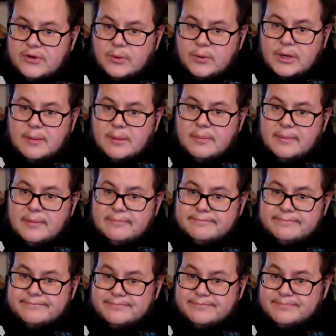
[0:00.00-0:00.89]
to
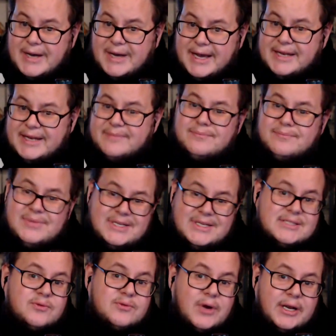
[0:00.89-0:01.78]
buy them, please
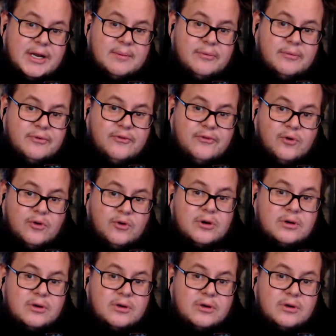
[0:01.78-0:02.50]
try them before,